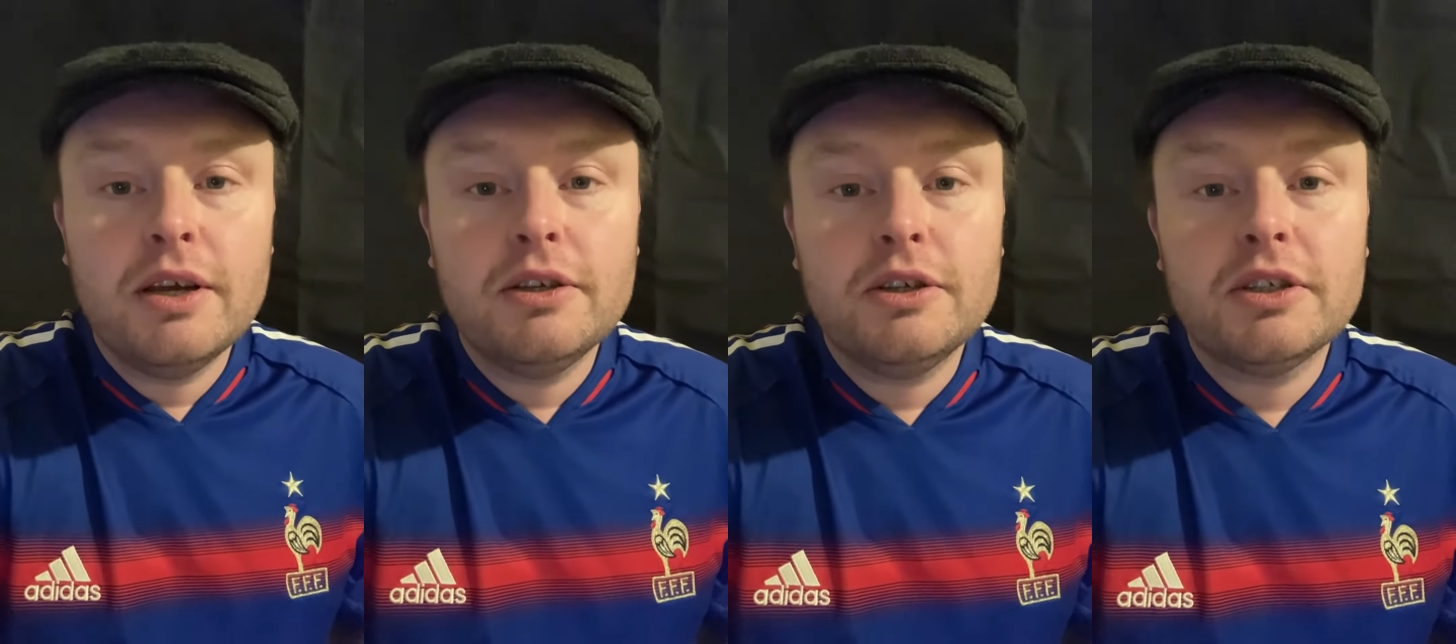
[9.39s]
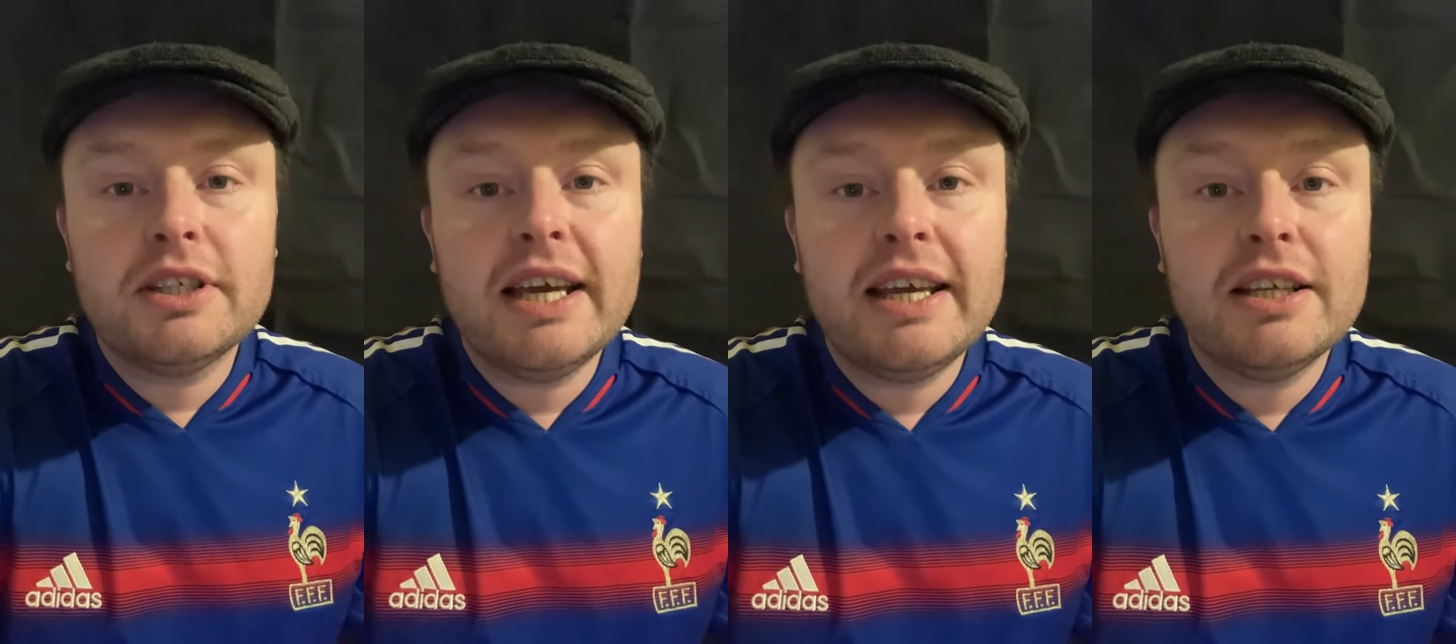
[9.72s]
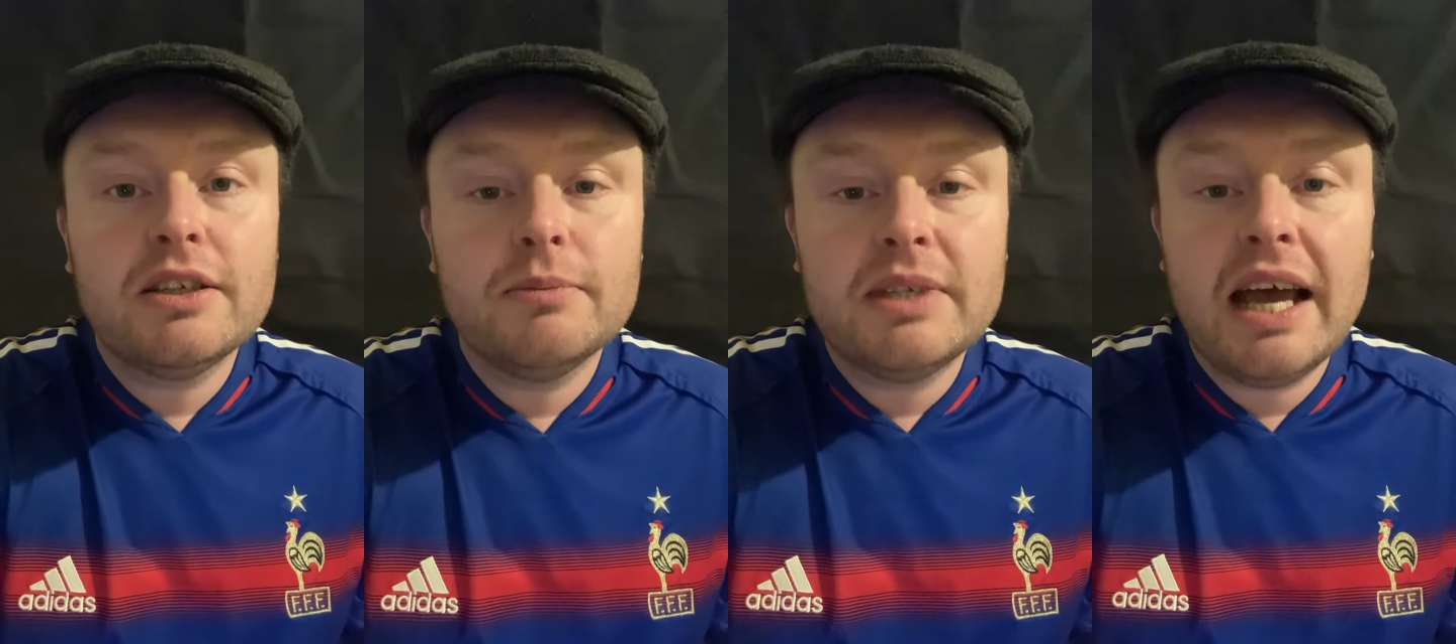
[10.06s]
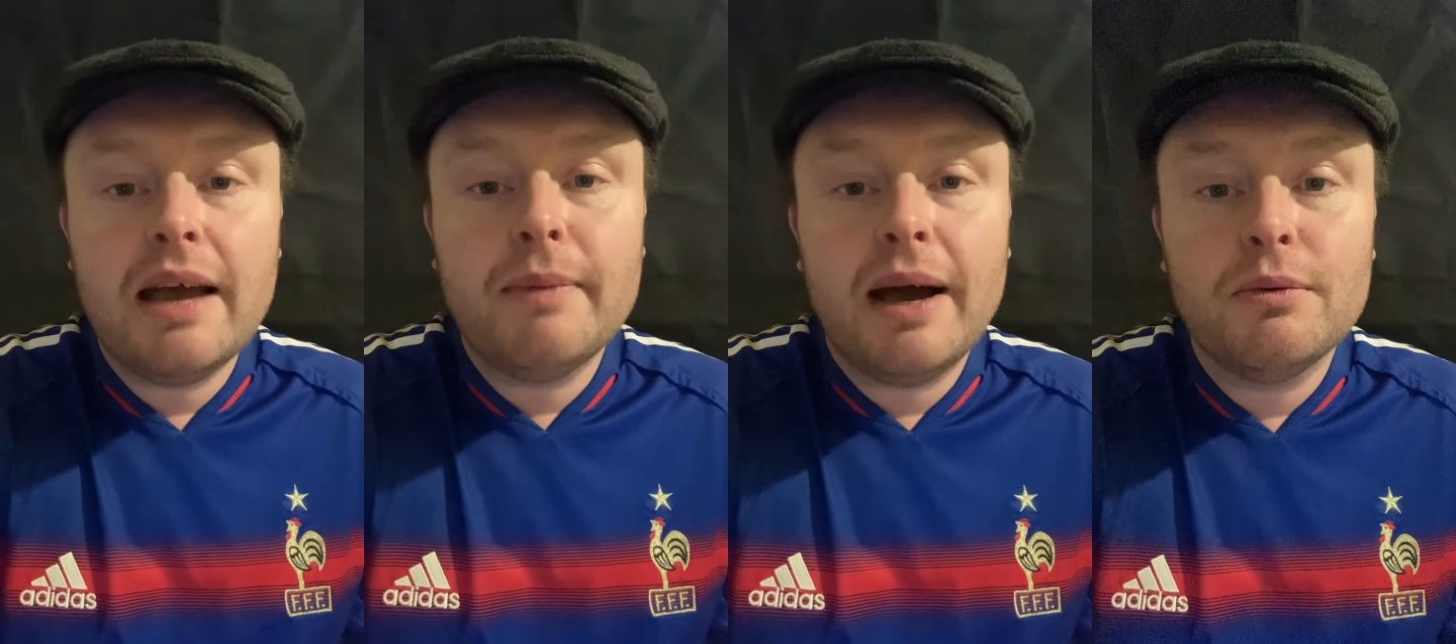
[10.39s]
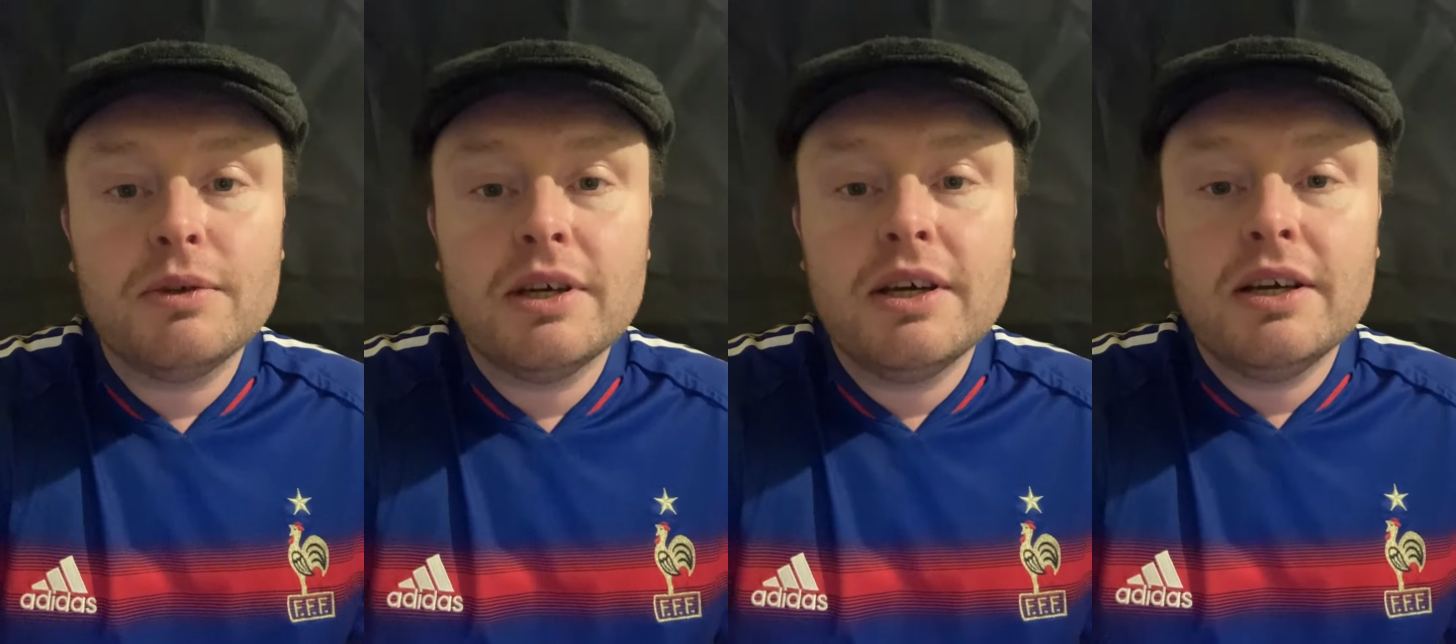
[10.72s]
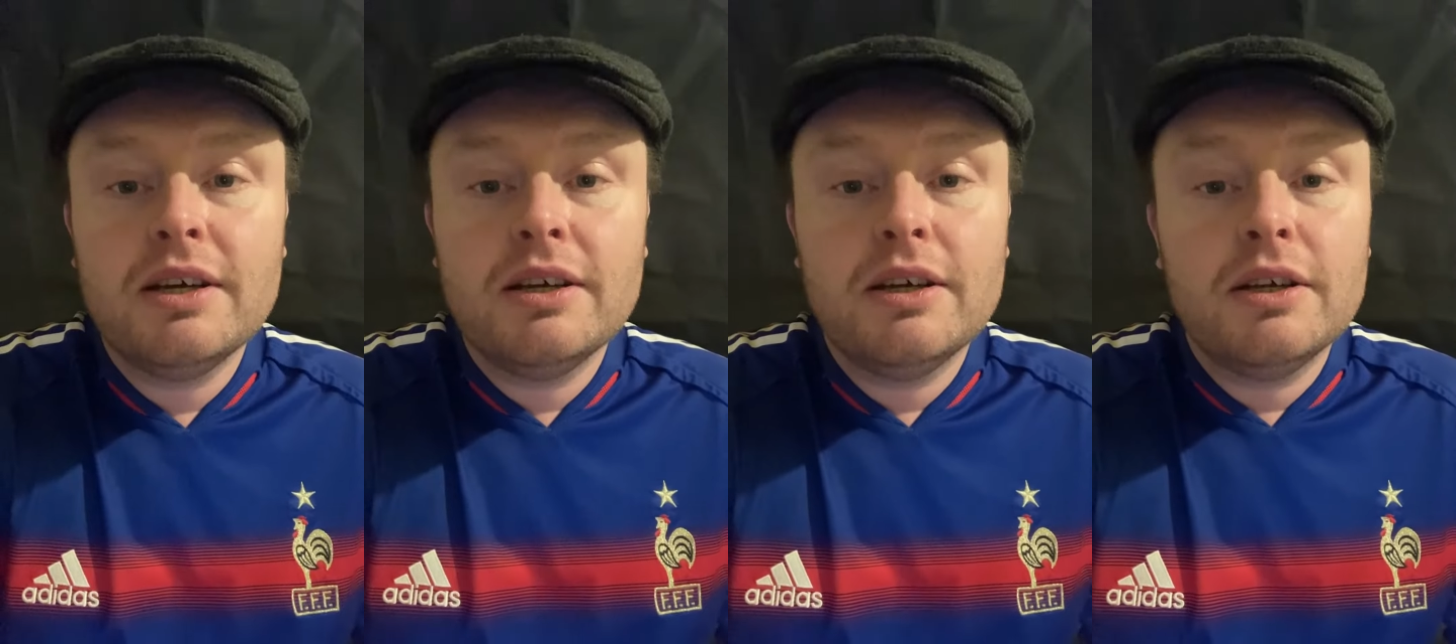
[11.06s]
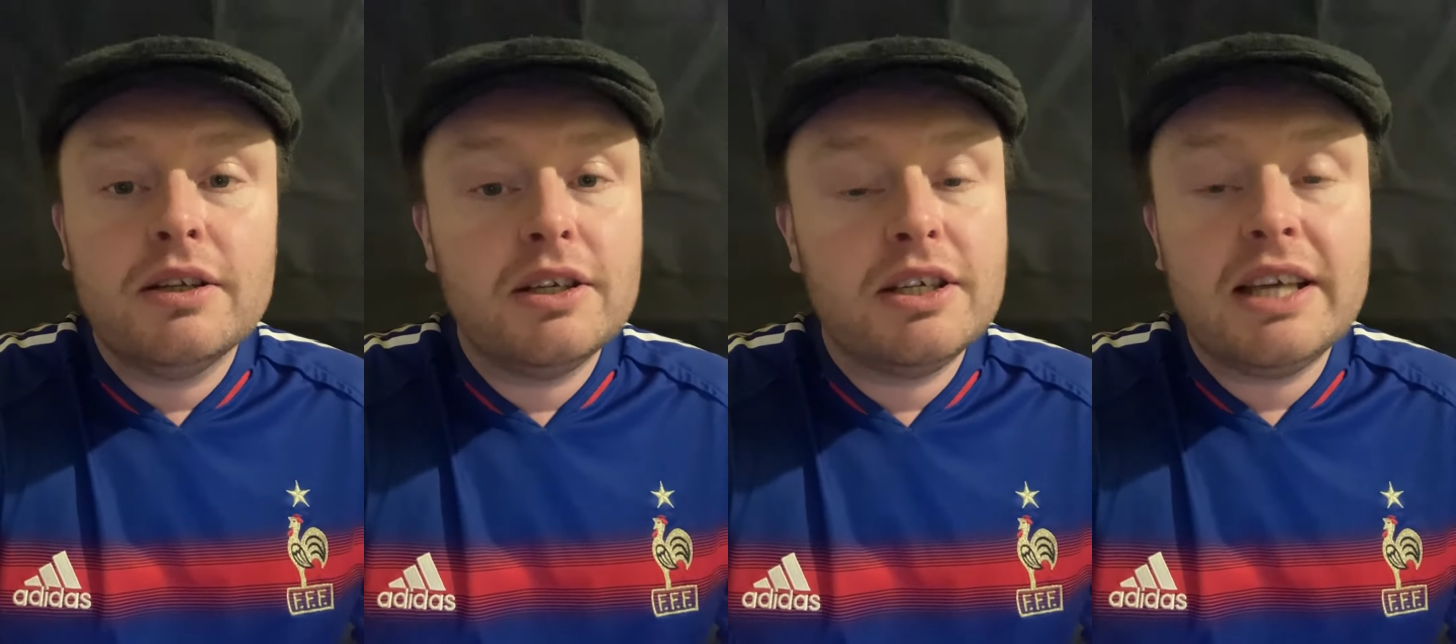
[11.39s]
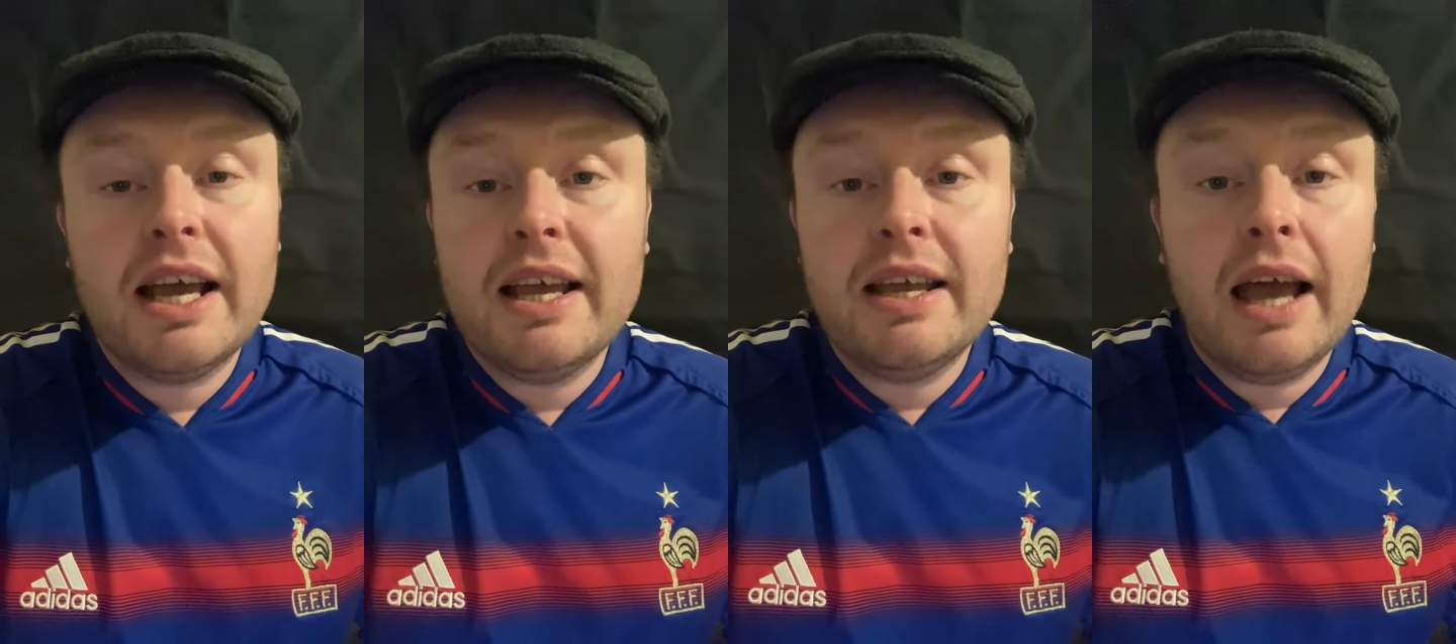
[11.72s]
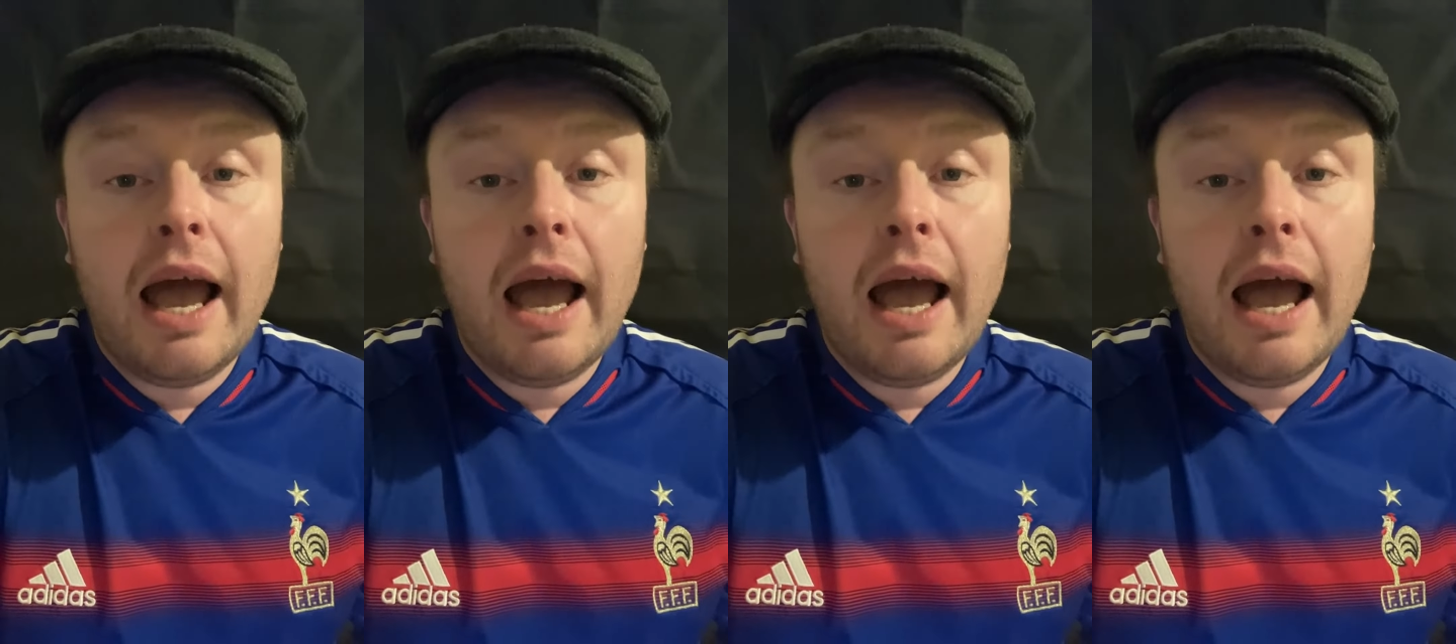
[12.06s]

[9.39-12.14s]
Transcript: just taking some time out to say